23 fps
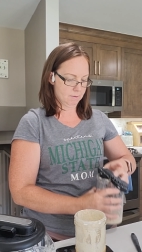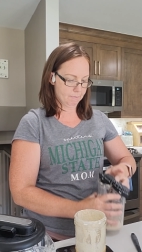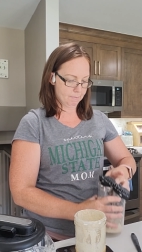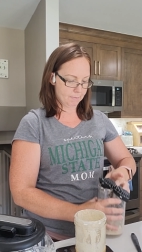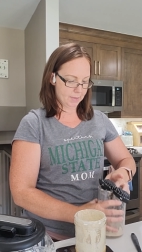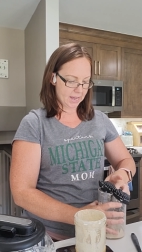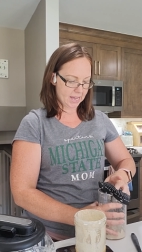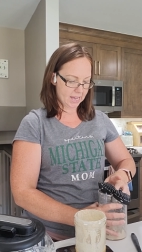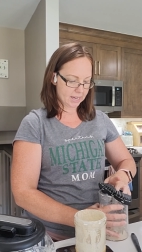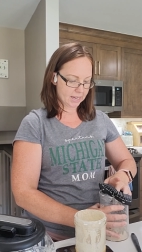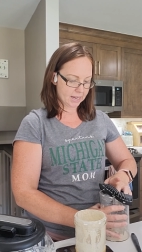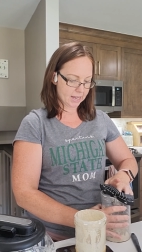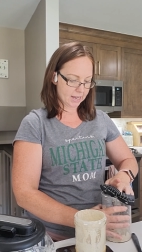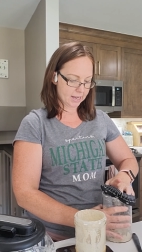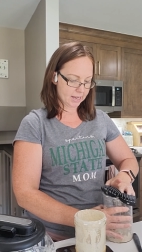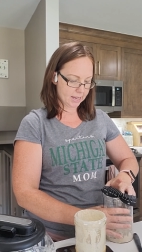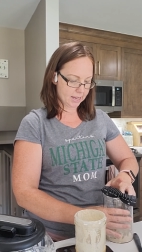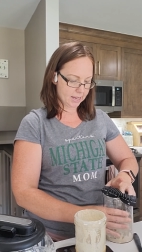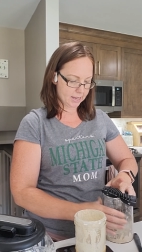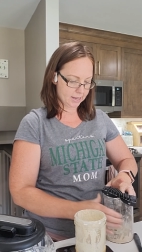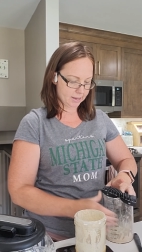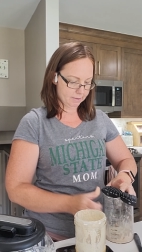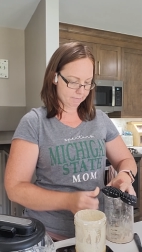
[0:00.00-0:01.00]
band on
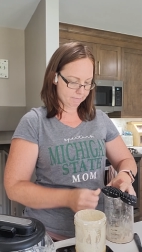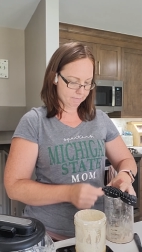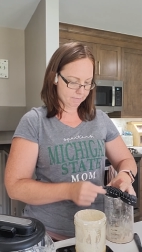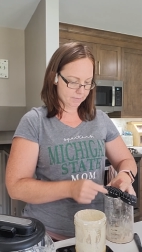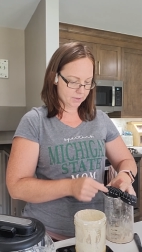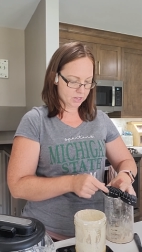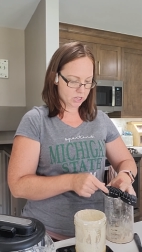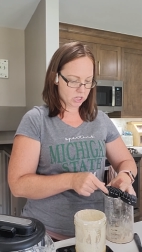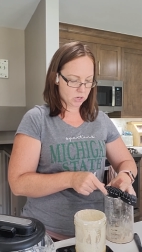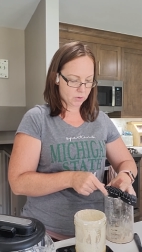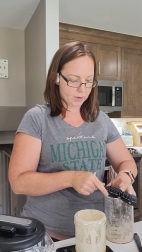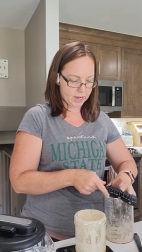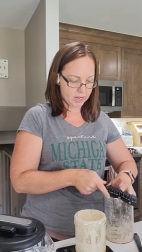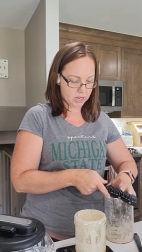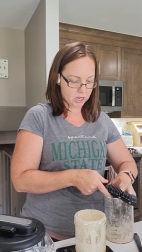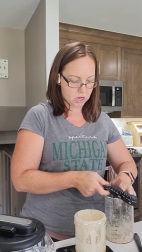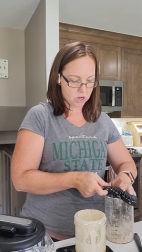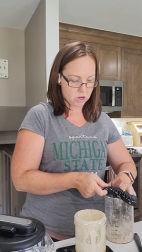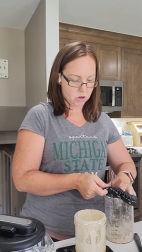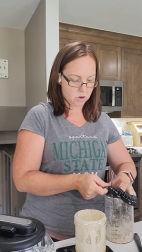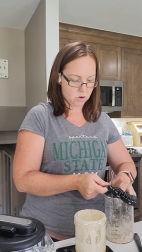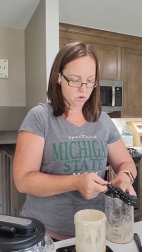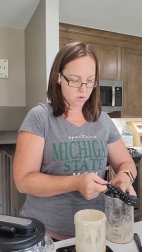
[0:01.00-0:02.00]
him so I
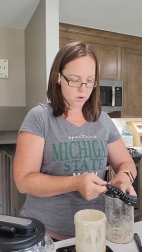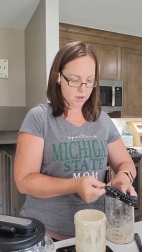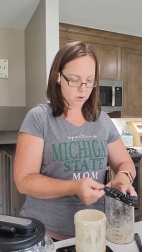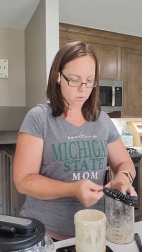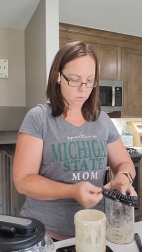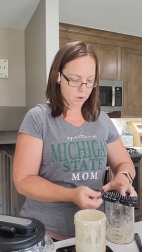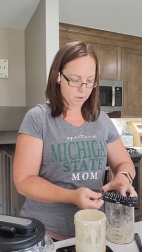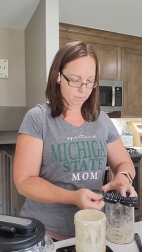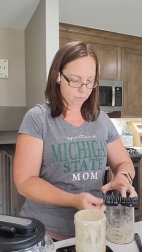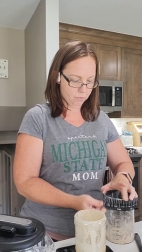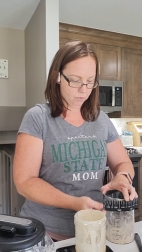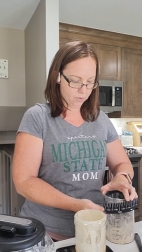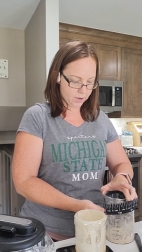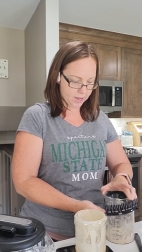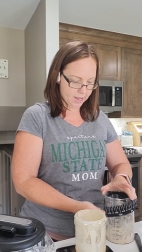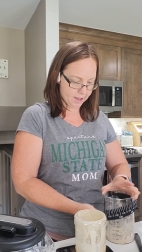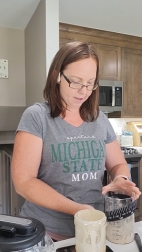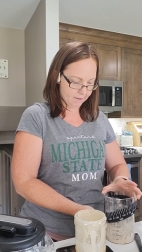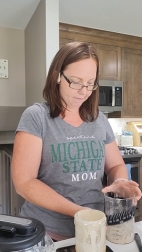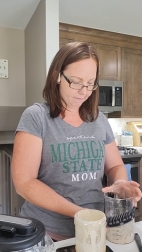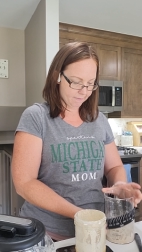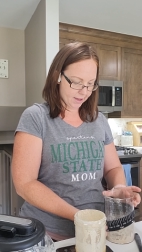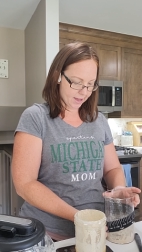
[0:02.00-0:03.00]
know at what point
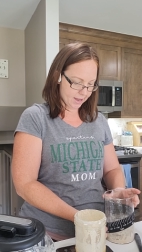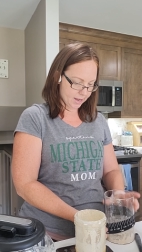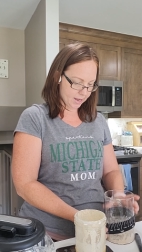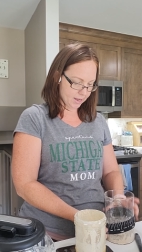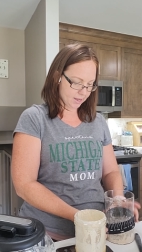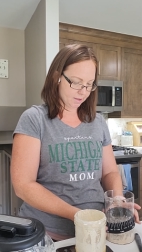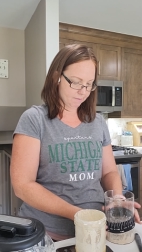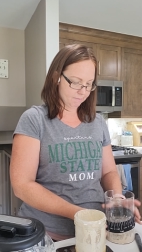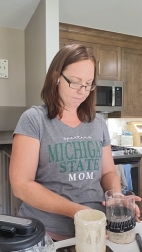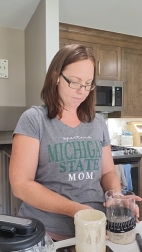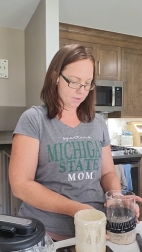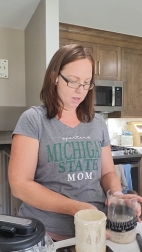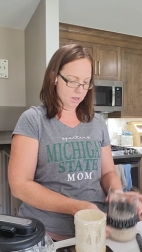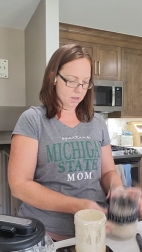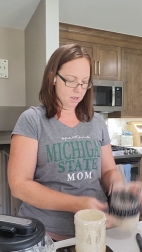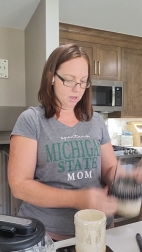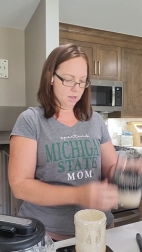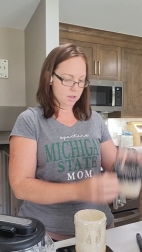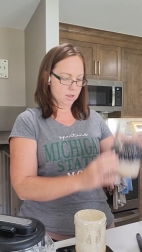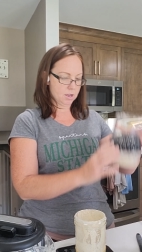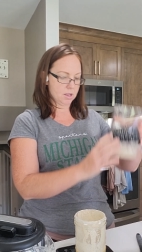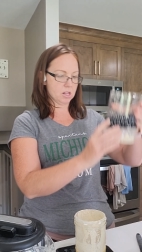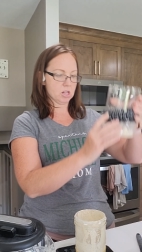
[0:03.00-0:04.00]
I fed him.
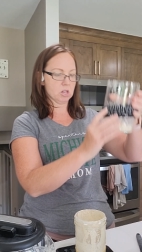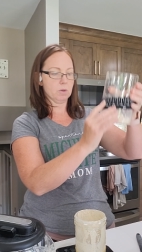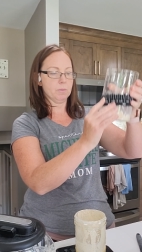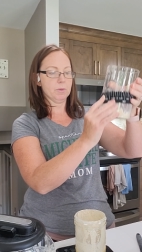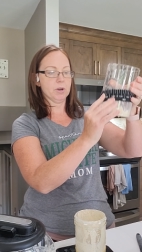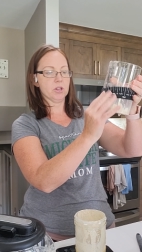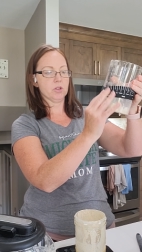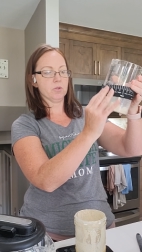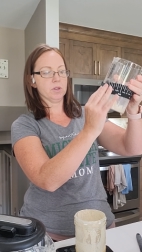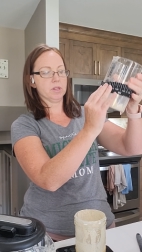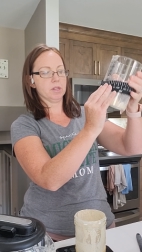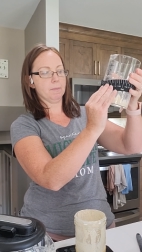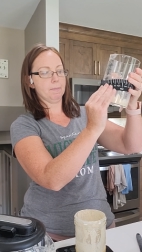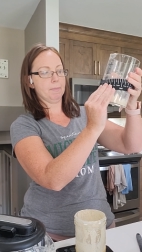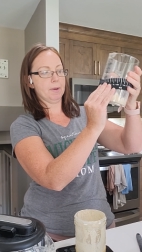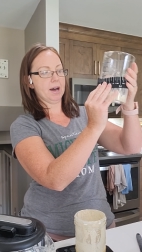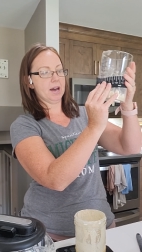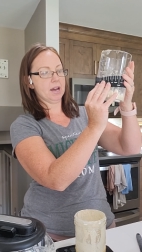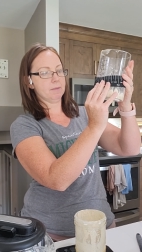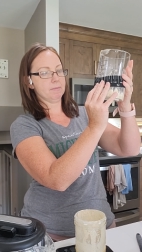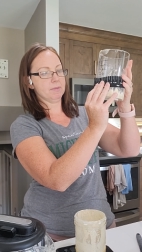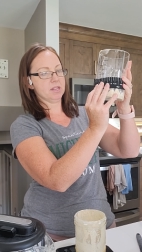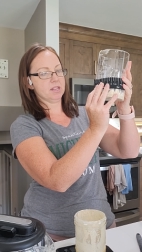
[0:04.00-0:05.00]
And so I'm gonna do at the
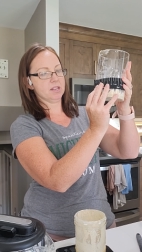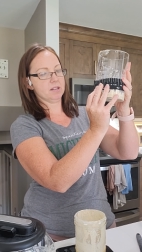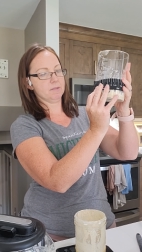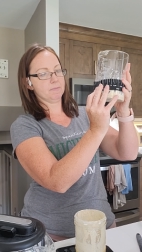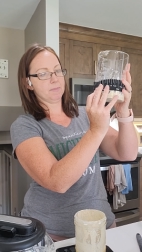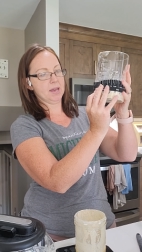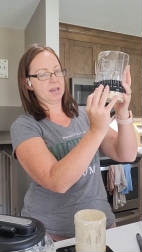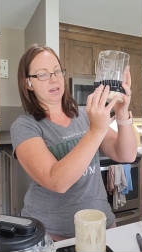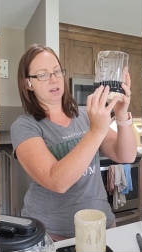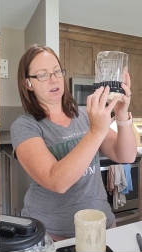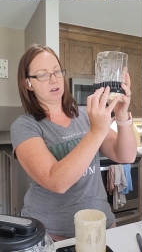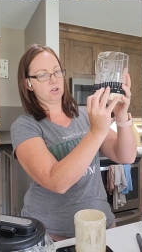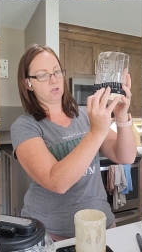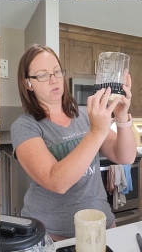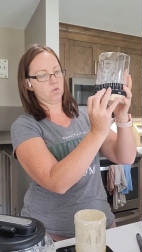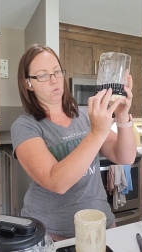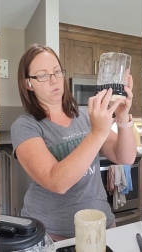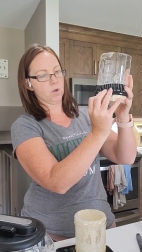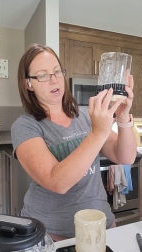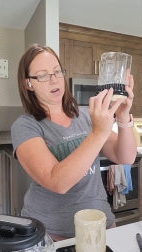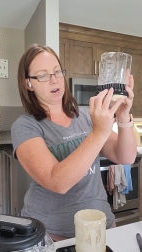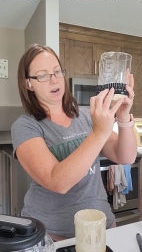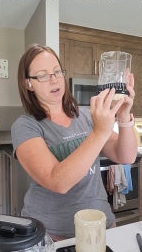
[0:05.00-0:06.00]
bottom of this band is
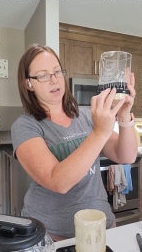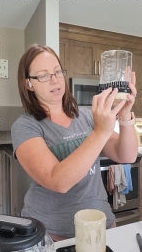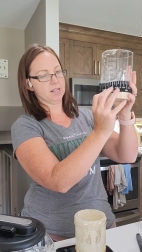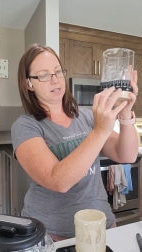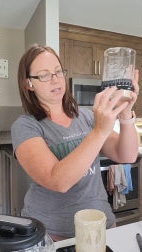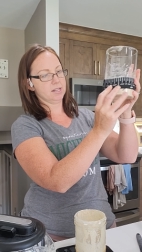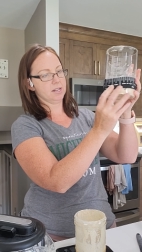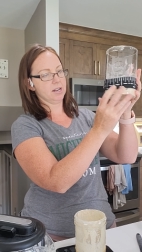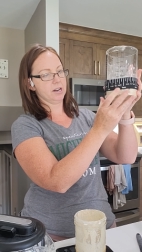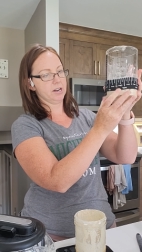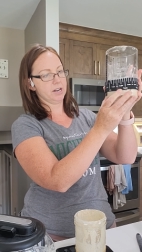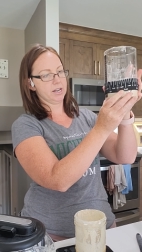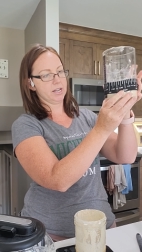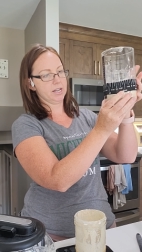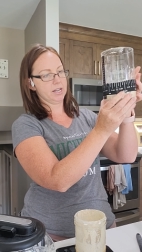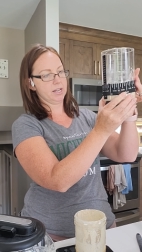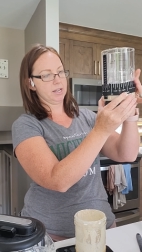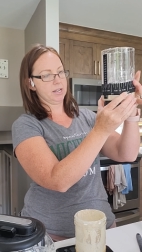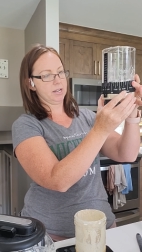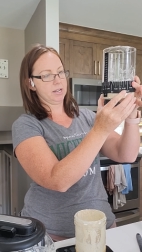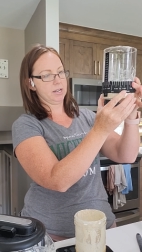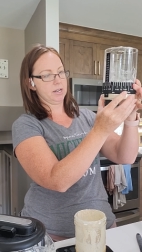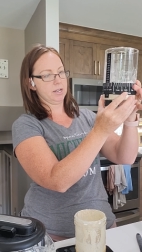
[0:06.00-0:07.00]
where I
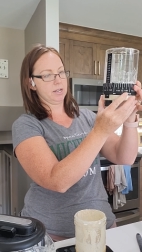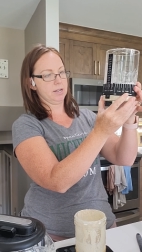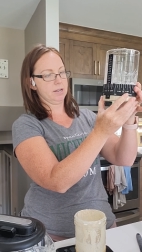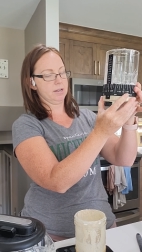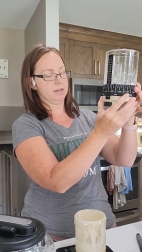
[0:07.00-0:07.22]
started.